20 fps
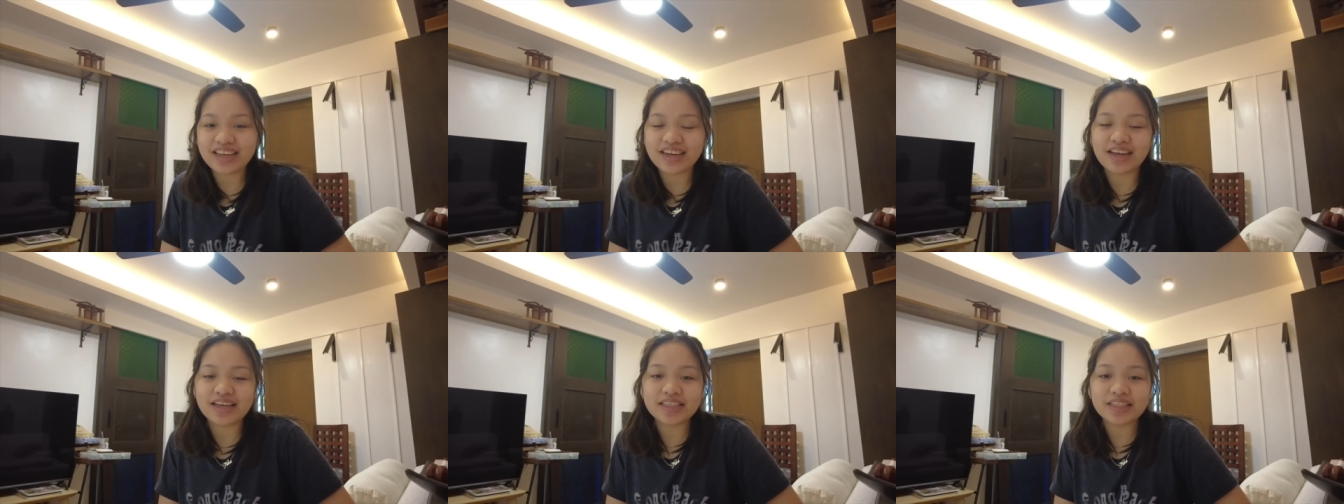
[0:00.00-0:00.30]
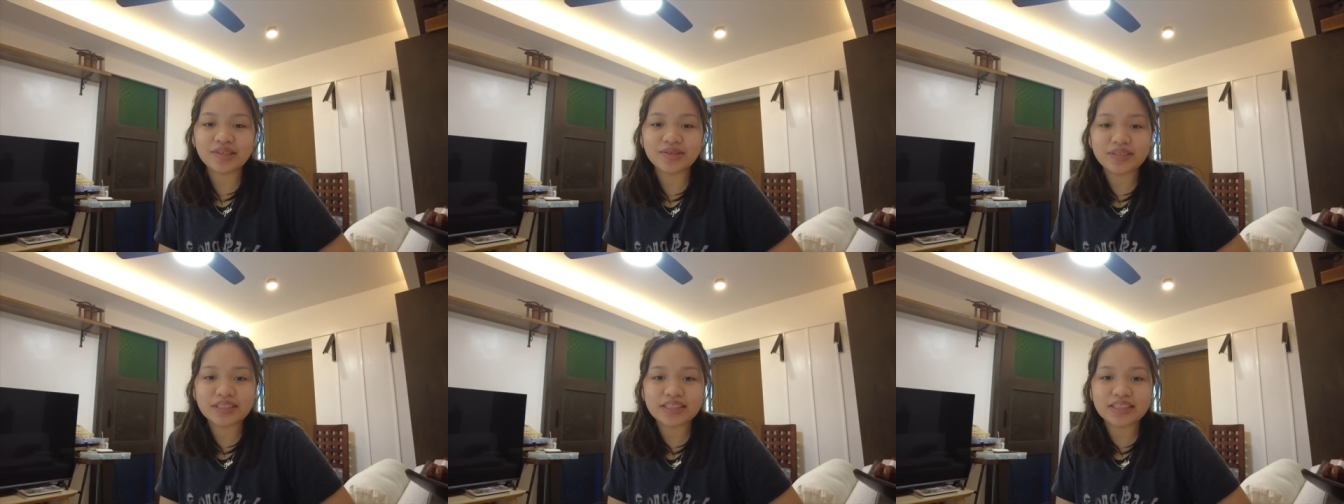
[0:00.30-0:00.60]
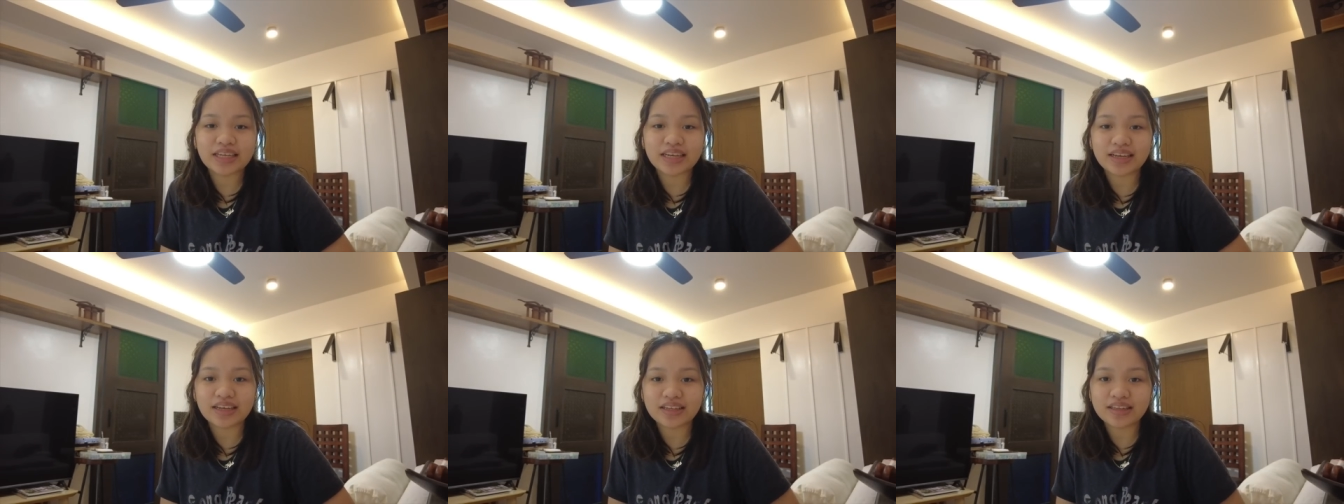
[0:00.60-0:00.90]
and as you can
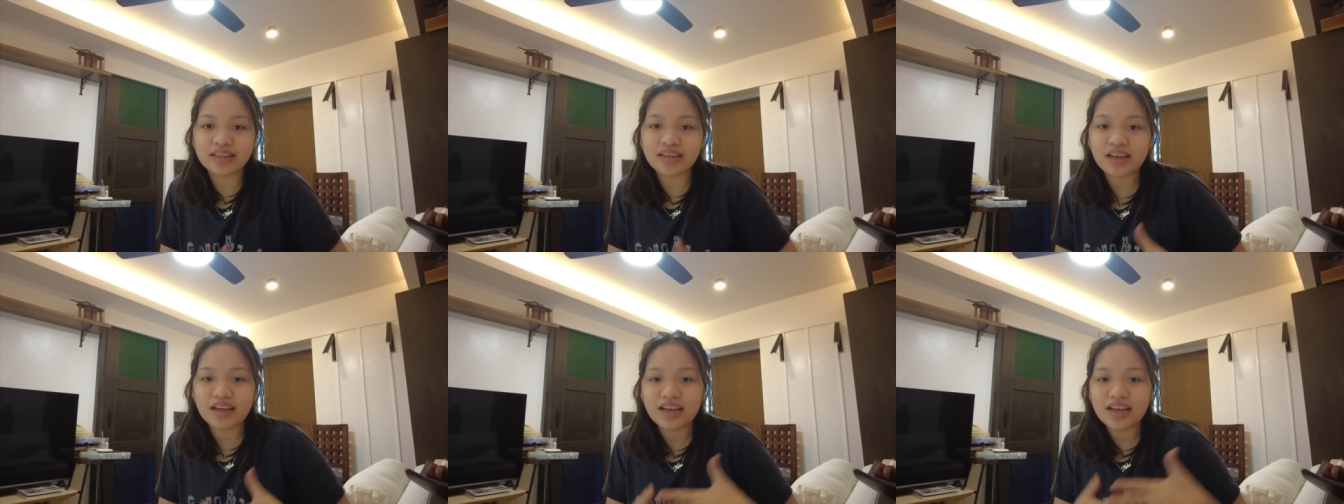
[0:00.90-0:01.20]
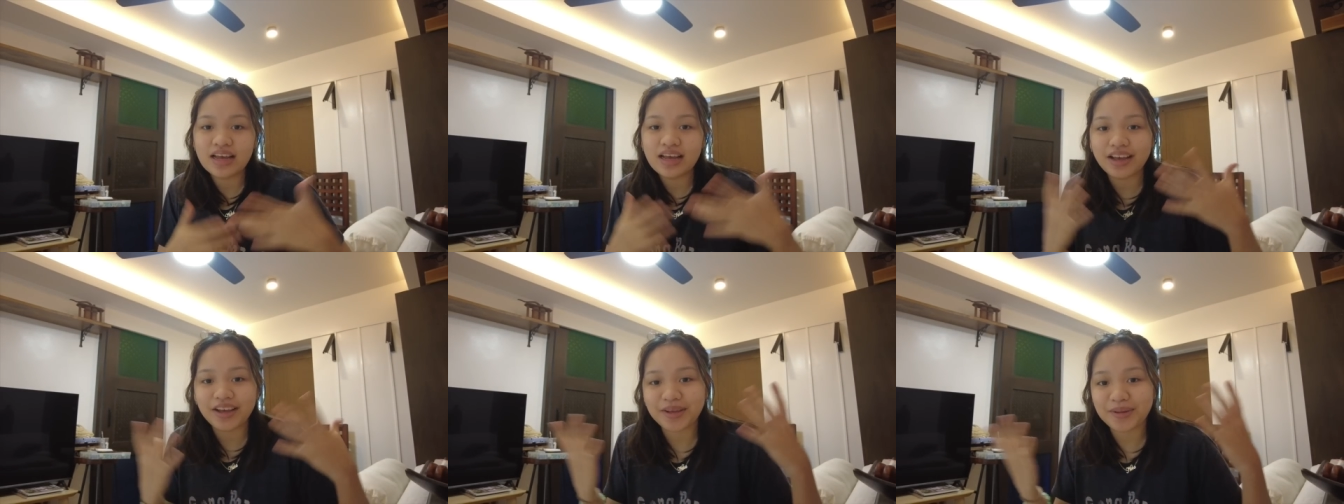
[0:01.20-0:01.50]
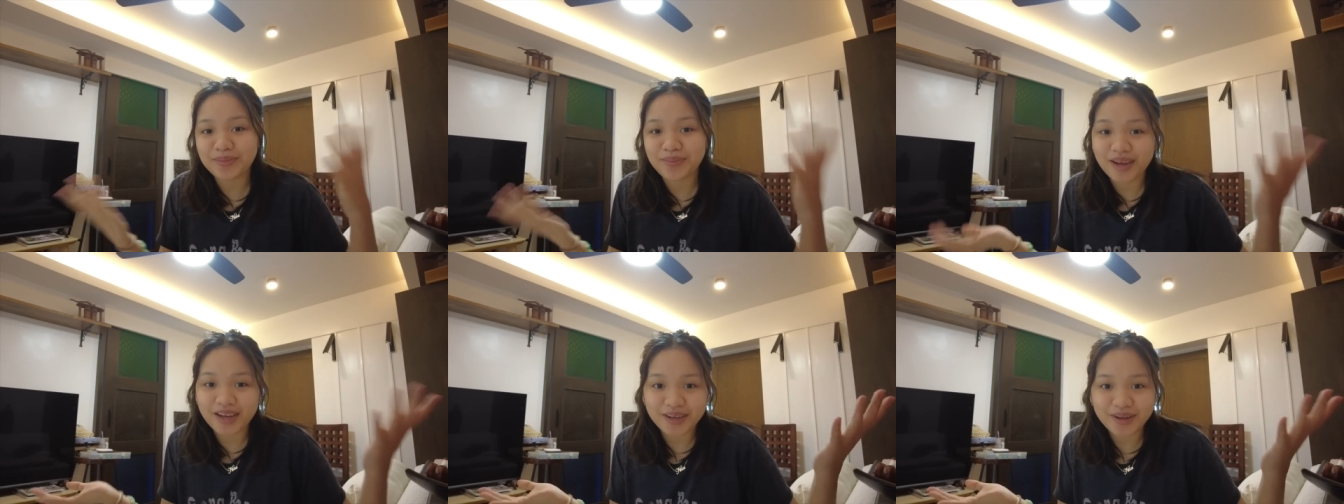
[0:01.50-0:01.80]
tell,
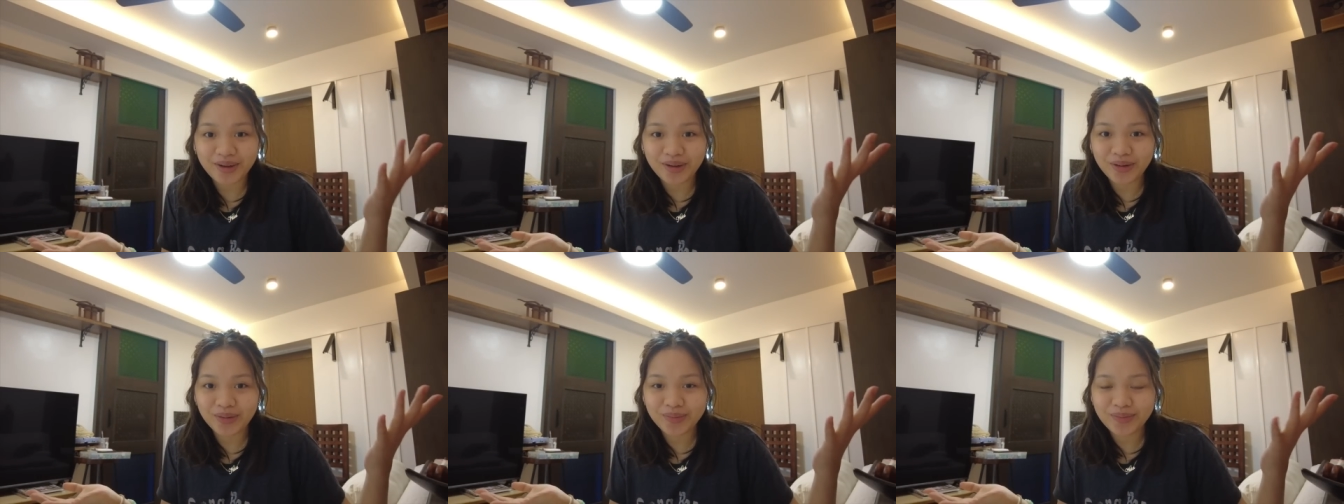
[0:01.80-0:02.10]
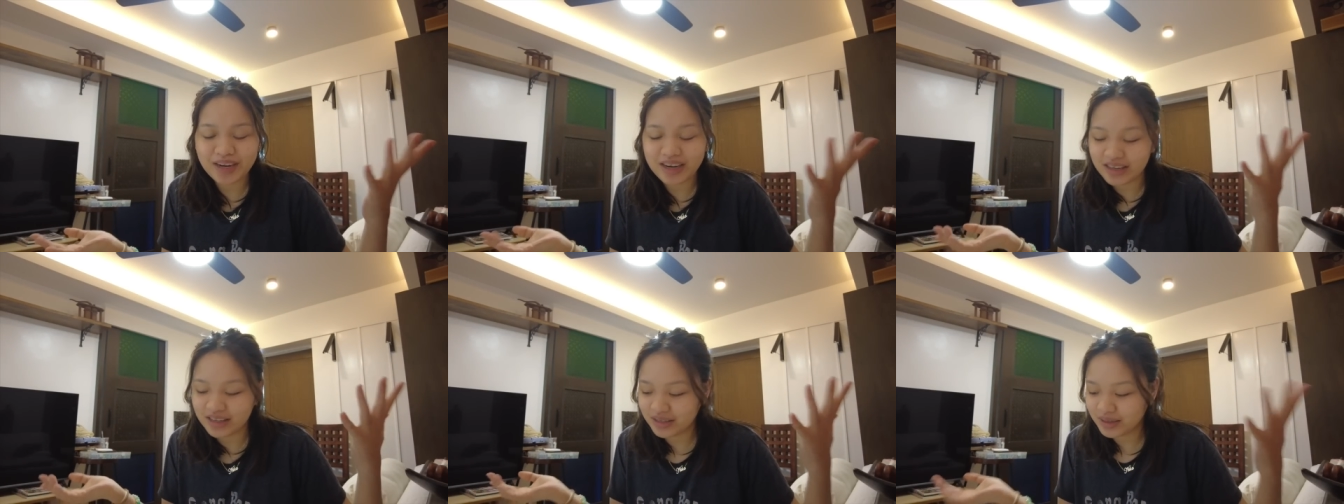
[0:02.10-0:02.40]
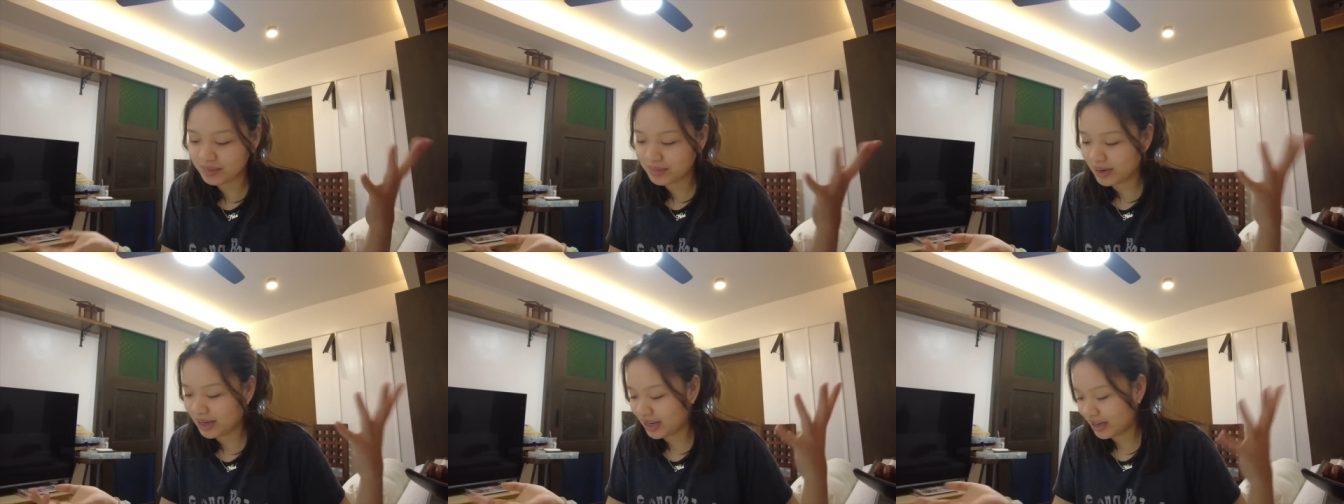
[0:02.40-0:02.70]
I'm back home in
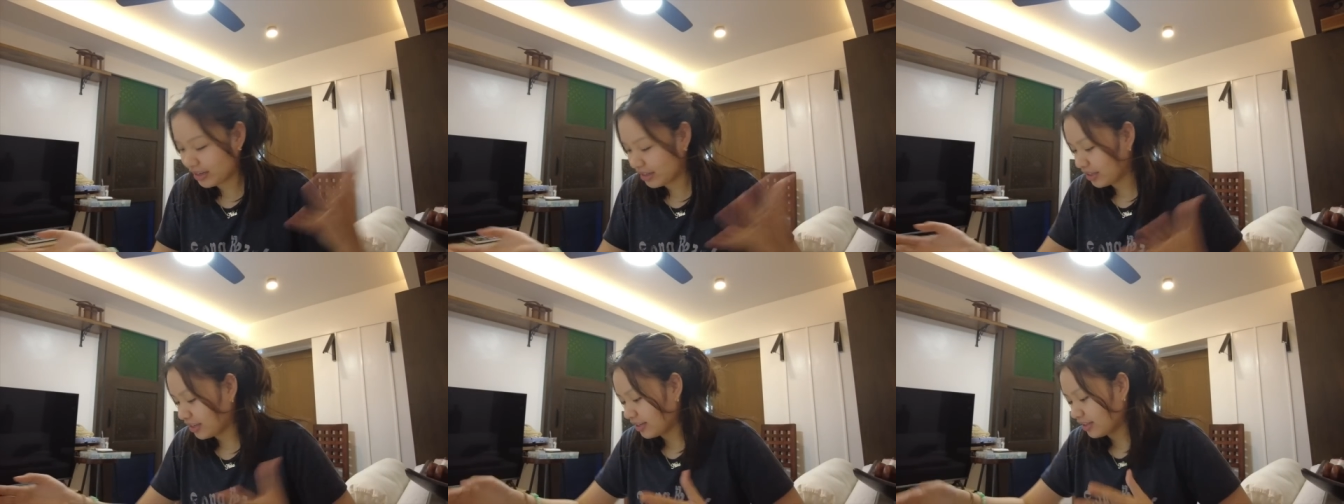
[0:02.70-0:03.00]
Alabang.